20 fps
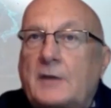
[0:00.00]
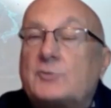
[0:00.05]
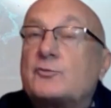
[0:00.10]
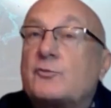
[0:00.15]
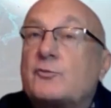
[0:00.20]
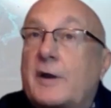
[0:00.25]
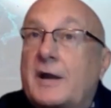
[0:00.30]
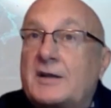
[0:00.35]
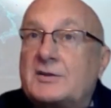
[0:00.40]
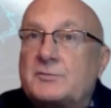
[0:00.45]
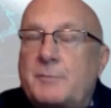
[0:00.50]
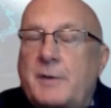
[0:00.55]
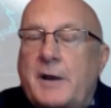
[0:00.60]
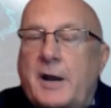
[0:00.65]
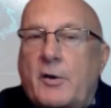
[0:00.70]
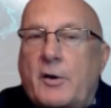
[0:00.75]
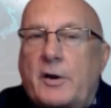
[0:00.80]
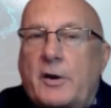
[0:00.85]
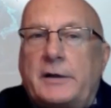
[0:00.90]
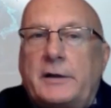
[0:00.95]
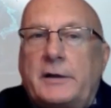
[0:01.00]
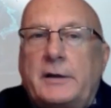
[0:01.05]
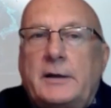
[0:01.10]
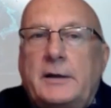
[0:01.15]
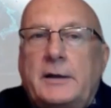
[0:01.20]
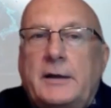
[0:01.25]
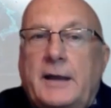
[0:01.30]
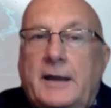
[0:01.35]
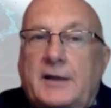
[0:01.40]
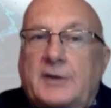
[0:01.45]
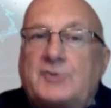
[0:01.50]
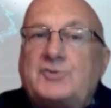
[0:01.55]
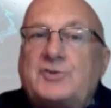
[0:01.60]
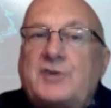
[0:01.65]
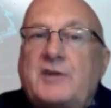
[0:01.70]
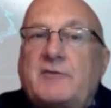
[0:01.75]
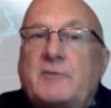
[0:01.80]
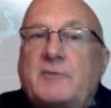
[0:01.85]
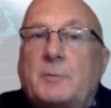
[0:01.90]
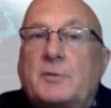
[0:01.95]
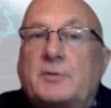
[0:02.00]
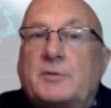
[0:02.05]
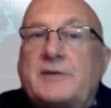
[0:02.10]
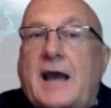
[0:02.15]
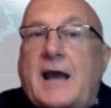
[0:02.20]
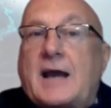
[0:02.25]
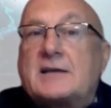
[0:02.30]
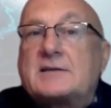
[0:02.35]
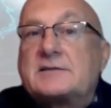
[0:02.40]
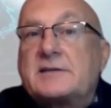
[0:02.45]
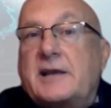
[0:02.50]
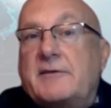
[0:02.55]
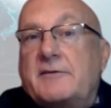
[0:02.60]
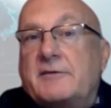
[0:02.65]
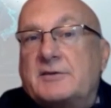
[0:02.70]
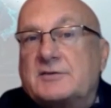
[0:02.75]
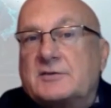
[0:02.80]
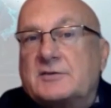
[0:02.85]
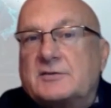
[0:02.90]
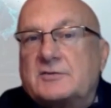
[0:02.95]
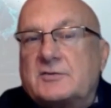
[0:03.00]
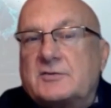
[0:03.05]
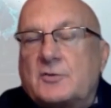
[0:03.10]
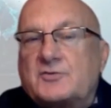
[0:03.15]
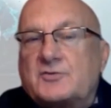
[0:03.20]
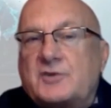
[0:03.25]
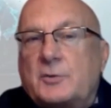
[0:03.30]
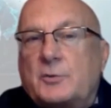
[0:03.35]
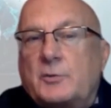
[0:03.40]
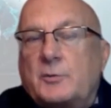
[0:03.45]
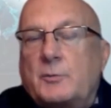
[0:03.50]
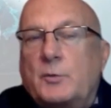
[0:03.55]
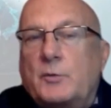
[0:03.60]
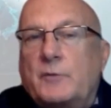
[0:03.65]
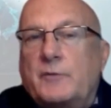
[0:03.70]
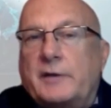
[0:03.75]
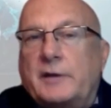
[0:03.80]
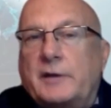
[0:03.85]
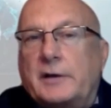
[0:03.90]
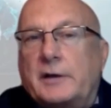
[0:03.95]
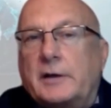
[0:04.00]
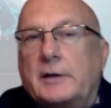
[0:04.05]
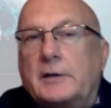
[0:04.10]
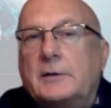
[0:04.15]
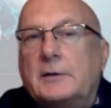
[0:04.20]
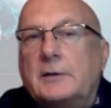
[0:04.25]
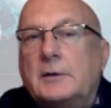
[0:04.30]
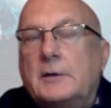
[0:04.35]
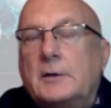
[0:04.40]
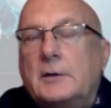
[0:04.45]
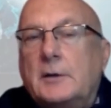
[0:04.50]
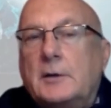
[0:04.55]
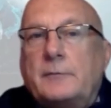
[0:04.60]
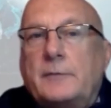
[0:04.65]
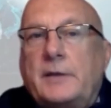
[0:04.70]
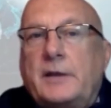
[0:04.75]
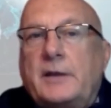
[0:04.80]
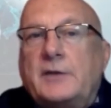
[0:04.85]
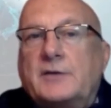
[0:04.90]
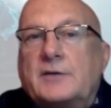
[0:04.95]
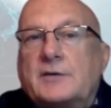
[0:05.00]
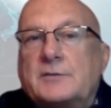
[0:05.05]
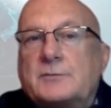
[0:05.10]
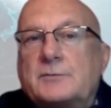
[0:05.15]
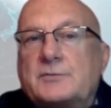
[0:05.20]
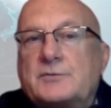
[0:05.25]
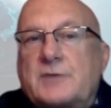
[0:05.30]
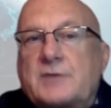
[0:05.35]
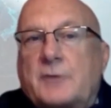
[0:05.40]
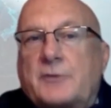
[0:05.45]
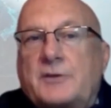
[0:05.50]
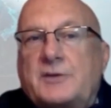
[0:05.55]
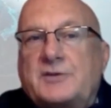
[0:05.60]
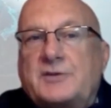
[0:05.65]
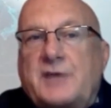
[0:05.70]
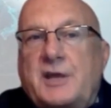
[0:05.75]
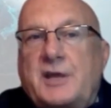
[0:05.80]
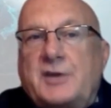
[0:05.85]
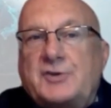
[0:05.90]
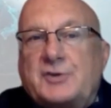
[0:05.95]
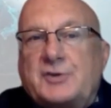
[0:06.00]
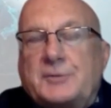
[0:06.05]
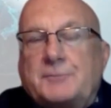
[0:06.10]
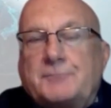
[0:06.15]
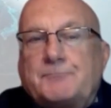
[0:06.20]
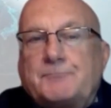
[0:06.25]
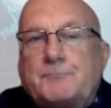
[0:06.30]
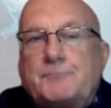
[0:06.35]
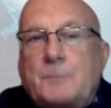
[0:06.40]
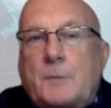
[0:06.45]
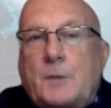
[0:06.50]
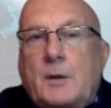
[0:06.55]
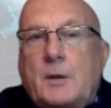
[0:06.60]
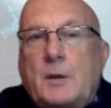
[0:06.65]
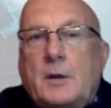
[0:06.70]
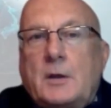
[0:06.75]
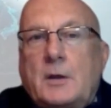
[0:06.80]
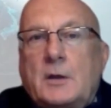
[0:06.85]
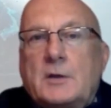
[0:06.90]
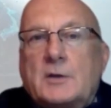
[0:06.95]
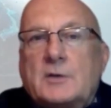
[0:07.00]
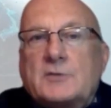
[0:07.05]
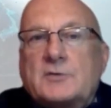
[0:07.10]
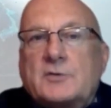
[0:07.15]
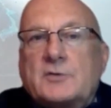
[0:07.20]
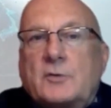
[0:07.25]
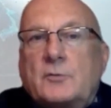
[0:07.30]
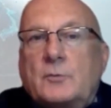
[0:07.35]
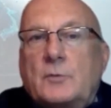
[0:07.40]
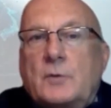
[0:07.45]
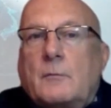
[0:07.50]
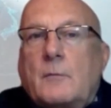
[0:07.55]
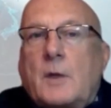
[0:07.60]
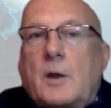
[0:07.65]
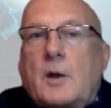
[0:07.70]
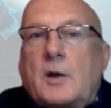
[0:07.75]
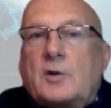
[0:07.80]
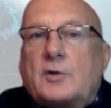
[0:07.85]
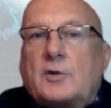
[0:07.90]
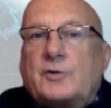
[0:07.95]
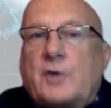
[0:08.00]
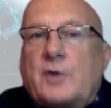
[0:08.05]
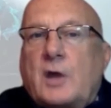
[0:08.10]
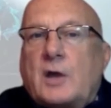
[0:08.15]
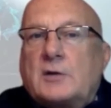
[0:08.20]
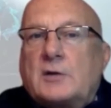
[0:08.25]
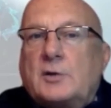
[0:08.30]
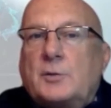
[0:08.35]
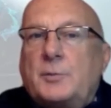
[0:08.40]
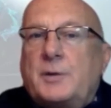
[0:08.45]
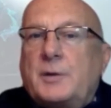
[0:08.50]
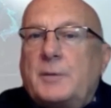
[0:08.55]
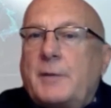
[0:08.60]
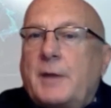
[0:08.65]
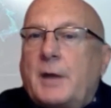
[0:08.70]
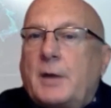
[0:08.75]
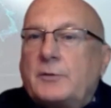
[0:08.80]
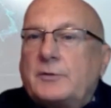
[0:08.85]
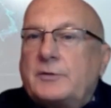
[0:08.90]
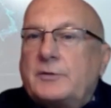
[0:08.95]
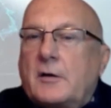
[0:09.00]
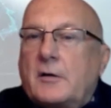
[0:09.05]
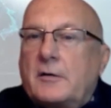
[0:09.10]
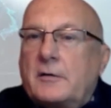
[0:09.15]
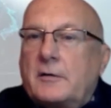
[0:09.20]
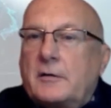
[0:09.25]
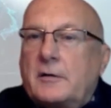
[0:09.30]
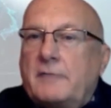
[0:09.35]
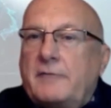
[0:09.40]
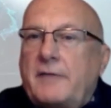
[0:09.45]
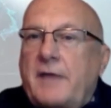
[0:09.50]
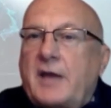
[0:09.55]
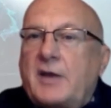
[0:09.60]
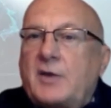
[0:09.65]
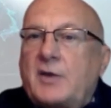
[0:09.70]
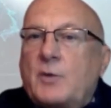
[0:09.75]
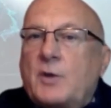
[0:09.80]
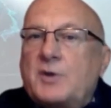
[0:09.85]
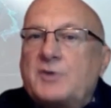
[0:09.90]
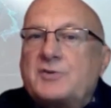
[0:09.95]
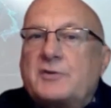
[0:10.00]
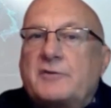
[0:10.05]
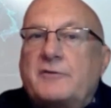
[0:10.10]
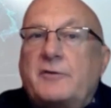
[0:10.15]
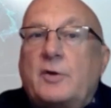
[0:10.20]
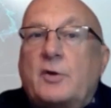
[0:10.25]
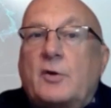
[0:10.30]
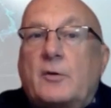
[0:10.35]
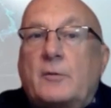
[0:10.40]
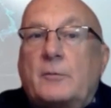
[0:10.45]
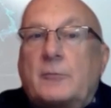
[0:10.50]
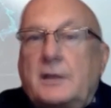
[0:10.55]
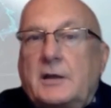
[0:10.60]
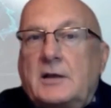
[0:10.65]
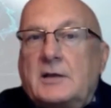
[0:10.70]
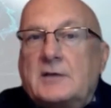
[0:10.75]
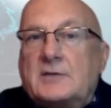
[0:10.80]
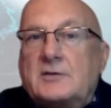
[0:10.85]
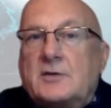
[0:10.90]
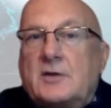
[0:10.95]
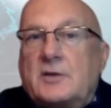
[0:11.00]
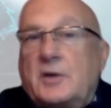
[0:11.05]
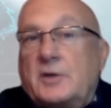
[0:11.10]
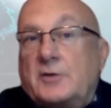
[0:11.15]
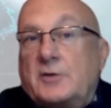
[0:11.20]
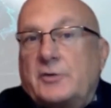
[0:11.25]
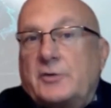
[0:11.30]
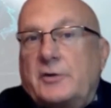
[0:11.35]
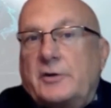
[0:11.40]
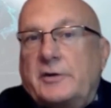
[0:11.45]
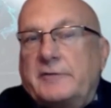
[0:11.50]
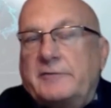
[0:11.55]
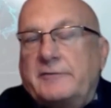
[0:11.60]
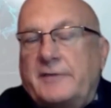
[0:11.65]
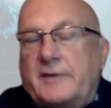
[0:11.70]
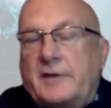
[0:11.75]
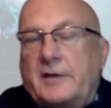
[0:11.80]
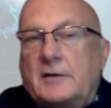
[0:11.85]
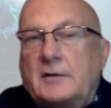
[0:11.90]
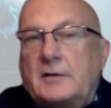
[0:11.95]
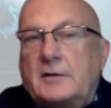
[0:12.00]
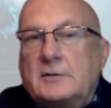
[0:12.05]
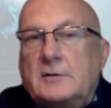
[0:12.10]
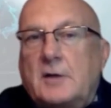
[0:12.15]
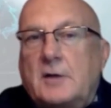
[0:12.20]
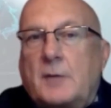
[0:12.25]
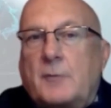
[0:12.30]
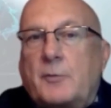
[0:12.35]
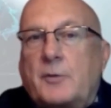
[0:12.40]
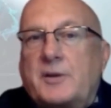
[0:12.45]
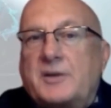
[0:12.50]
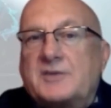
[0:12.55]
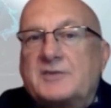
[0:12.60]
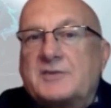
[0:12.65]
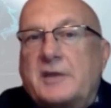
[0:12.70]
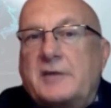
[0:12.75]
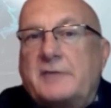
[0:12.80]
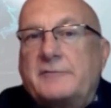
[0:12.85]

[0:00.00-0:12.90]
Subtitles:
transparent, and achievable tax savings associated with moving into Southeast Asia. So Mark will talk a little bit about our evaluation of Europe as an alternative operating site.